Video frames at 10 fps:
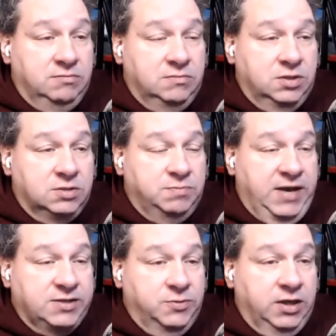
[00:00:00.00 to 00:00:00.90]
this
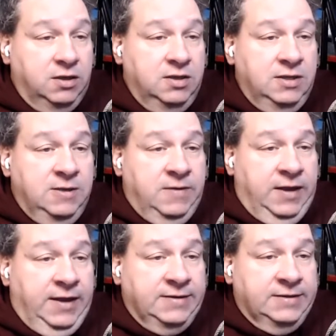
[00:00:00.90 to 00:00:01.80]
past week.
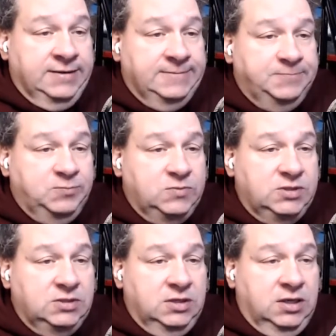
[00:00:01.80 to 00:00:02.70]
And
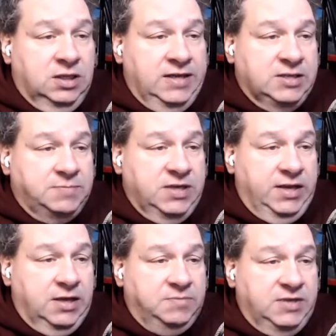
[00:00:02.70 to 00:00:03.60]
the latest
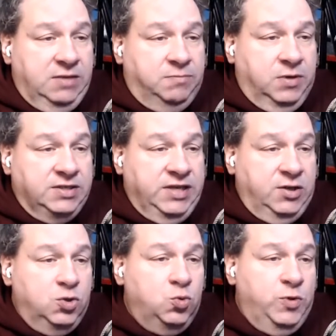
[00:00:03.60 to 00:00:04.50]
update brings a
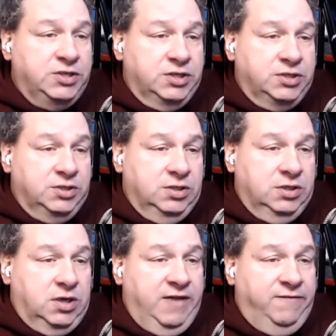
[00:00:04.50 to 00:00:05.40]
new widget to the
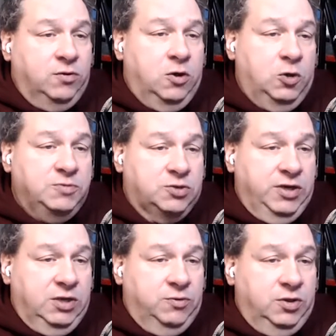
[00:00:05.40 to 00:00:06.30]
iPhone home
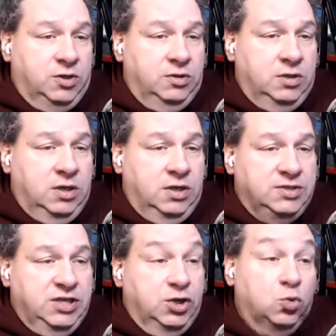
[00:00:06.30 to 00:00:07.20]
screen where you can
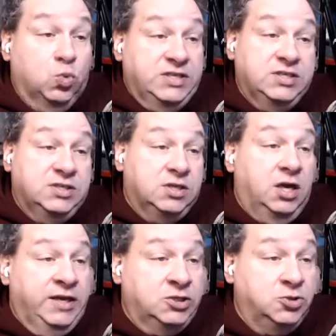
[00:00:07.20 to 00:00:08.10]
see your recent
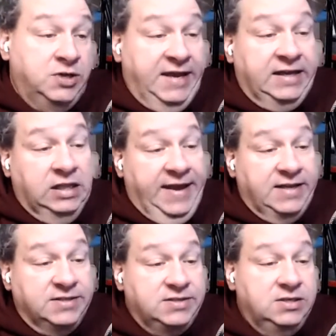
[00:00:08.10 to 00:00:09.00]
song history at a
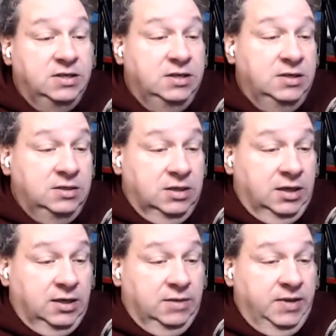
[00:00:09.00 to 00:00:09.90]
glance.
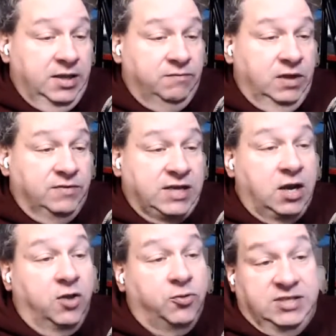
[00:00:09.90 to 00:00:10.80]
And it's
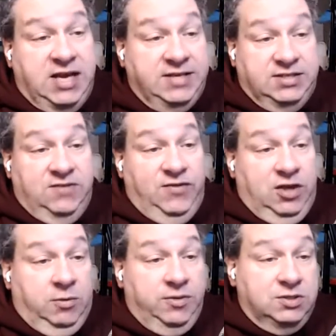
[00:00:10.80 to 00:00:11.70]
got all three sizes
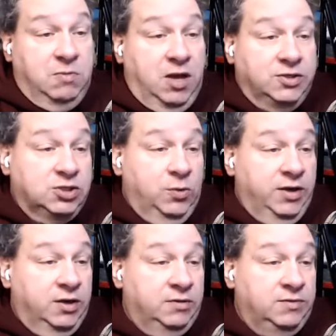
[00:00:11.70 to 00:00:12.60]
available: the small
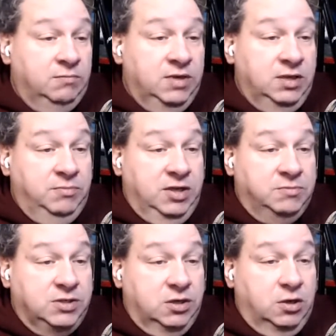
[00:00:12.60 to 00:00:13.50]
square, the
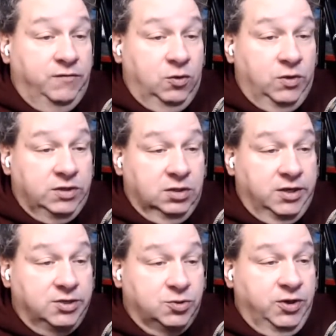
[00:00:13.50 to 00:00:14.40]
medium square, or if you want the
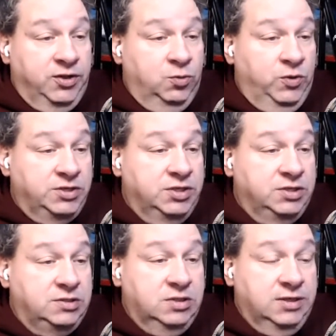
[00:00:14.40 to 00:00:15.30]
large square in the
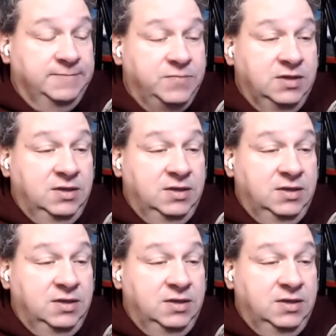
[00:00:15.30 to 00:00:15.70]
widget. And